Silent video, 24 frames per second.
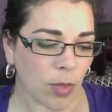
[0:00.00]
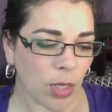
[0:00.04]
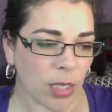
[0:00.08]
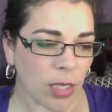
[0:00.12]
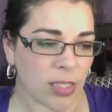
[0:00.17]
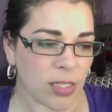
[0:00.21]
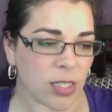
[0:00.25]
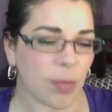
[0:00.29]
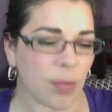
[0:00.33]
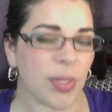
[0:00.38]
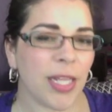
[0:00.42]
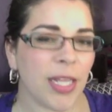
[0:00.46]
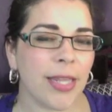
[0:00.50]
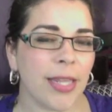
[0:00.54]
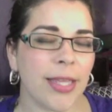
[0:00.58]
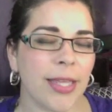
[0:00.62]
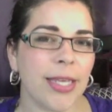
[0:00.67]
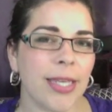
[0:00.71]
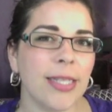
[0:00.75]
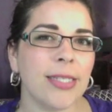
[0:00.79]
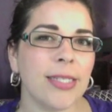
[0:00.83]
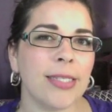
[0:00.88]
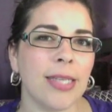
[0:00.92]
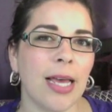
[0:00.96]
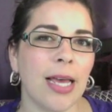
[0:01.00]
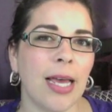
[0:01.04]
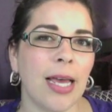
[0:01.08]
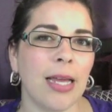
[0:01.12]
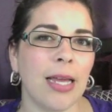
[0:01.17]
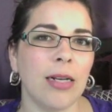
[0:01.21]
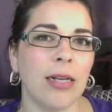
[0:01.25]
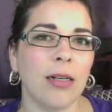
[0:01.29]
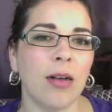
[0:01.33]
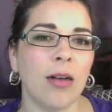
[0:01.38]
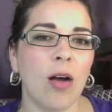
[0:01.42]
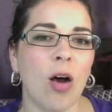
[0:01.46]
Some of the things that
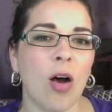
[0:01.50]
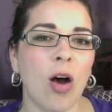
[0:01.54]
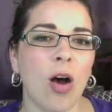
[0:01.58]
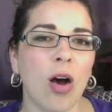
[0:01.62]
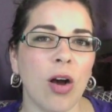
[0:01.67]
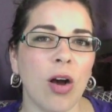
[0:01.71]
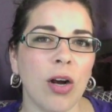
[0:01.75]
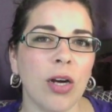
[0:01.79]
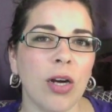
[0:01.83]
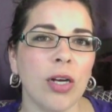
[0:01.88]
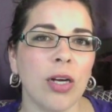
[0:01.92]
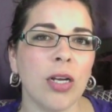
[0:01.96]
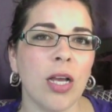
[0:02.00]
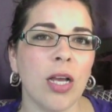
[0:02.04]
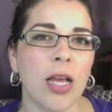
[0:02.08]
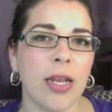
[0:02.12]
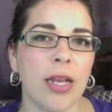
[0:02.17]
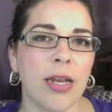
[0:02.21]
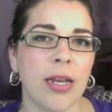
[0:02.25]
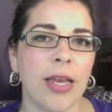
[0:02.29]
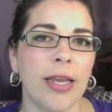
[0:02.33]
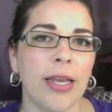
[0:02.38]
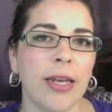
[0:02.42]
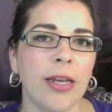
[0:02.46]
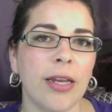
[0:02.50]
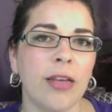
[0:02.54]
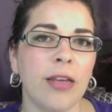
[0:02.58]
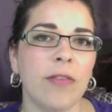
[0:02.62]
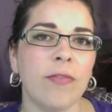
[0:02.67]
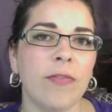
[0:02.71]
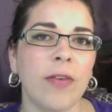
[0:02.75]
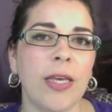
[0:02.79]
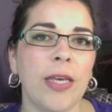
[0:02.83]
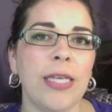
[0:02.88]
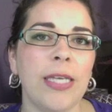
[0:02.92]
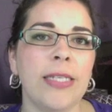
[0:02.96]
are a negative
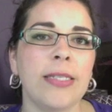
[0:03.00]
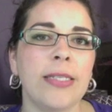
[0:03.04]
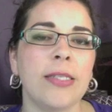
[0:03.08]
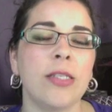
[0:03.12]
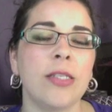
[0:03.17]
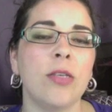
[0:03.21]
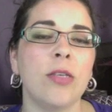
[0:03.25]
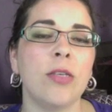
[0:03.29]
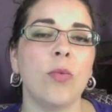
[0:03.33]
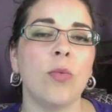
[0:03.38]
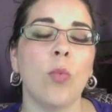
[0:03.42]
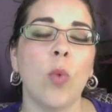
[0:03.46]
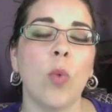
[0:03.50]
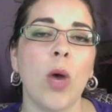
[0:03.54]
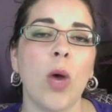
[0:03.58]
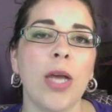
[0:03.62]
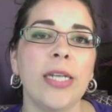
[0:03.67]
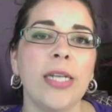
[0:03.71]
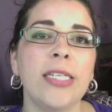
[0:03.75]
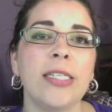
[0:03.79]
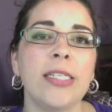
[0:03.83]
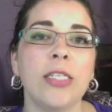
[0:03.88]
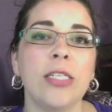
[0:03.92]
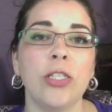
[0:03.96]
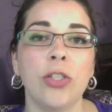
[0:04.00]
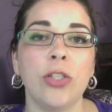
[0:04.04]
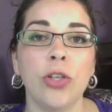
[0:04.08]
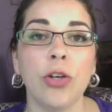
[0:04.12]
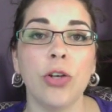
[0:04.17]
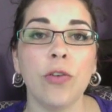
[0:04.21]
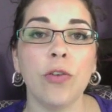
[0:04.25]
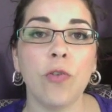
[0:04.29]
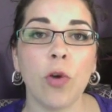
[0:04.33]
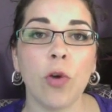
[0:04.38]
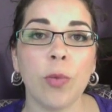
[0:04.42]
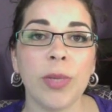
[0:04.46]
is, one is the
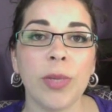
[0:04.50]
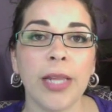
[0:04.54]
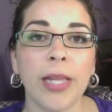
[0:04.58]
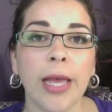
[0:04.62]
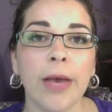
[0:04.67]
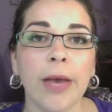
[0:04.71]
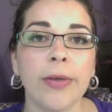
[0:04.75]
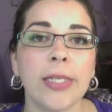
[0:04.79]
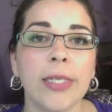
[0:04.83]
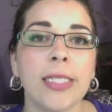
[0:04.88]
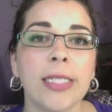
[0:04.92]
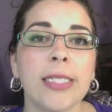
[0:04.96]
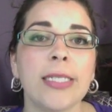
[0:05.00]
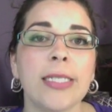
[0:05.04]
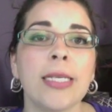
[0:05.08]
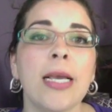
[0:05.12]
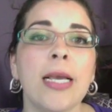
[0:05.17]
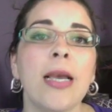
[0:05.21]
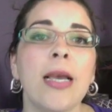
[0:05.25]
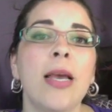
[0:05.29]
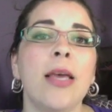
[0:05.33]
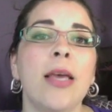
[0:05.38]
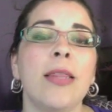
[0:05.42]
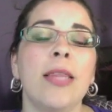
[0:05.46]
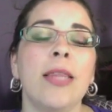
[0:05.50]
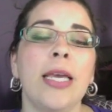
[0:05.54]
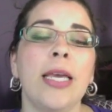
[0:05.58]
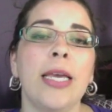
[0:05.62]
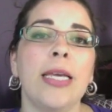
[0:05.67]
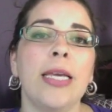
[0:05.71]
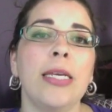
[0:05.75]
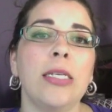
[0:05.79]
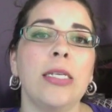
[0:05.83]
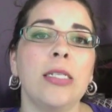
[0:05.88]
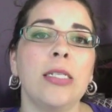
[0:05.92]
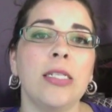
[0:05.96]
uniform allowance.
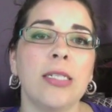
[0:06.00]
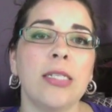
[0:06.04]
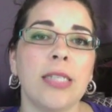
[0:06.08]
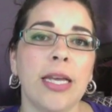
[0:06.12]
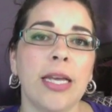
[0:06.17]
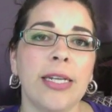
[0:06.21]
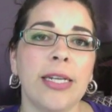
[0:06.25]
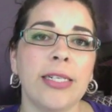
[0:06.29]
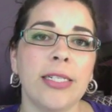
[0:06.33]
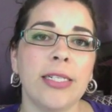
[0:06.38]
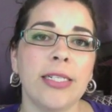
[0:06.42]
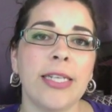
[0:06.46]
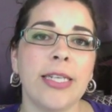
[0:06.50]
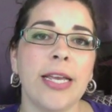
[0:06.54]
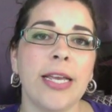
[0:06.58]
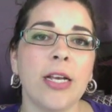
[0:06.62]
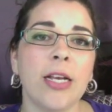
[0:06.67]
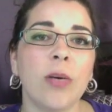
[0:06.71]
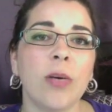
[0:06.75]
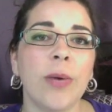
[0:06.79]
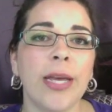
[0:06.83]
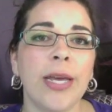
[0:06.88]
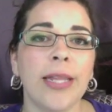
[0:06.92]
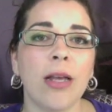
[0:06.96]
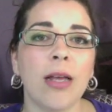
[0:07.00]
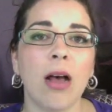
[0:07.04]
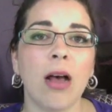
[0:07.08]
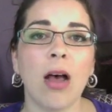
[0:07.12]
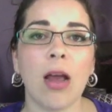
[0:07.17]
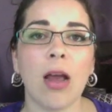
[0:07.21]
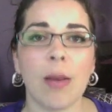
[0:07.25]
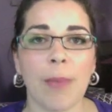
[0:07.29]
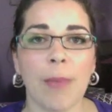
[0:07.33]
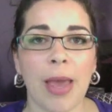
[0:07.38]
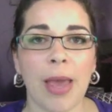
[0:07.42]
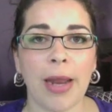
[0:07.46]
They decided to take away the
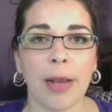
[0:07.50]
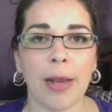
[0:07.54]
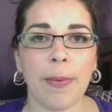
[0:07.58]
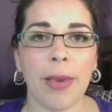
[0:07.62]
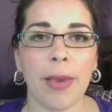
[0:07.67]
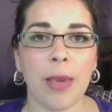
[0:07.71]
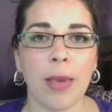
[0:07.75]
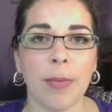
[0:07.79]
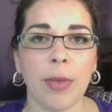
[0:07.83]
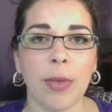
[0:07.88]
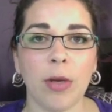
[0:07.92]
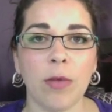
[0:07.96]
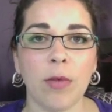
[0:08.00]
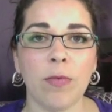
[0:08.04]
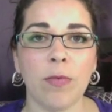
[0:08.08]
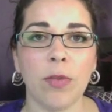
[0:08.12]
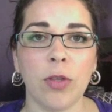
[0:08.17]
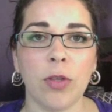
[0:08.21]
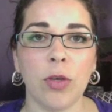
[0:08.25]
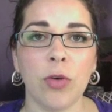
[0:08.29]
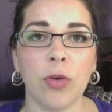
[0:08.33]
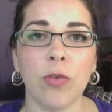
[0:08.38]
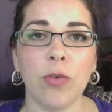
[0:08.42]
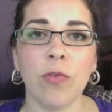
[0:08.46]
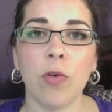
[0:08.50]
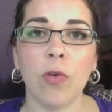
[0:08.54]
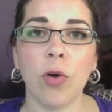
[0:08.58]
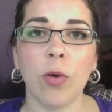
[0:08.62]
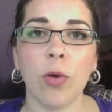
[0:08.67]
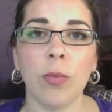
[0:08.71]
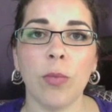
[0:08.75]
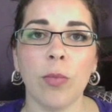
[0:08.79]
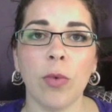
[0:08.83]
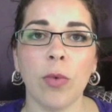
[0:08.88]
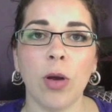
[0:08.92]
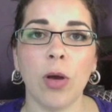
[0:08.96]
automatic payment of the
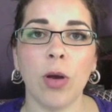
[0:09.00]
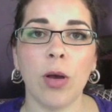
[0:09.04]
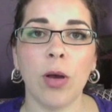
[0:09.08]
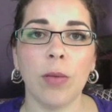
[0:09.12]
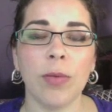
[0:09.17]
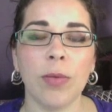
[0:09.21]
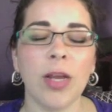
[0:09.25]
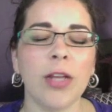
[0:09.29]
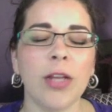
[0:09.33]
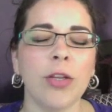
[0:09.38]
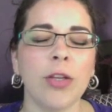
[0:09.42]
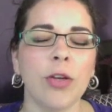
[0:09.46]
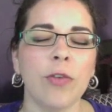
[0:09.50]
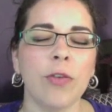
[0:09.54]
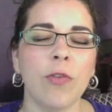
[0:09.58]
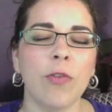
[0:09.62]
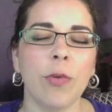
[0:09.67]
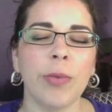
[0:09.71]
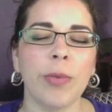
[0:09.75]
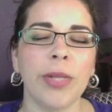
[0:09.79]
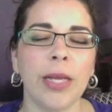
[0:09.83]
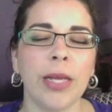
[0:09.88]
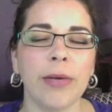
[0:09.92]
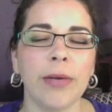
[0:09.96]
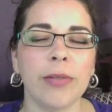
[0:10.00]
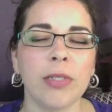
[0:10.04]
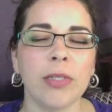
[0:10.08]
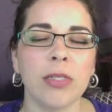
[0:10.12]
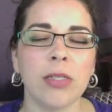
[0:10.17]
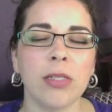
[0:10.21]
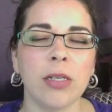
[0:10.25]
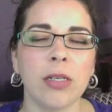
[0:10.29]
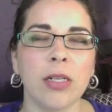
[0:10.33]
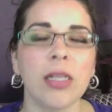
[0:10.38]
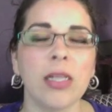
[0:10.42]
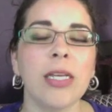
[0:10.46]
uniform, not uniform allowance, the
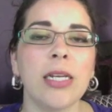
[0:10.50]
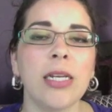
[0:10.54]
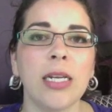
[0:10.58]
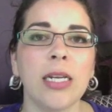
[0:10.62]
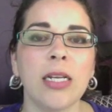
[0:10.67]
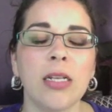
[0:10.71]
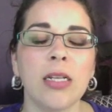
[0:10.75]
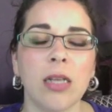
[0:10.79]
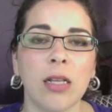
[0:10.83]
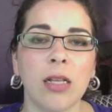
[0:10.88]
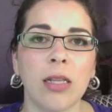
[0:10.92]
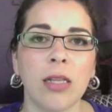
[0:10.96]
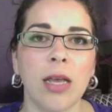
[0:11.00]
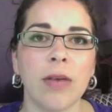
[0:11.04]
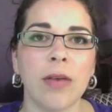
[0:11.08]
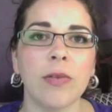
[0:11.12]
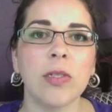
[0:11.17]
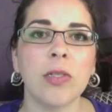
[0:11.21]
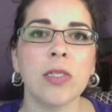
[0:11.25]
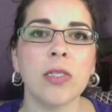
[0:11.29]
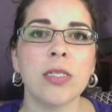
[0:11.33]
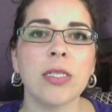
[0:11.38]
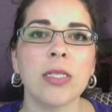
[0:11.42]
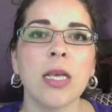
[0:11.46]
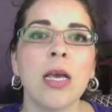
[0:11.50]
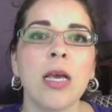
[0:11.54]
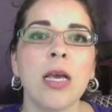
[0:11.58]
cleaning allowance.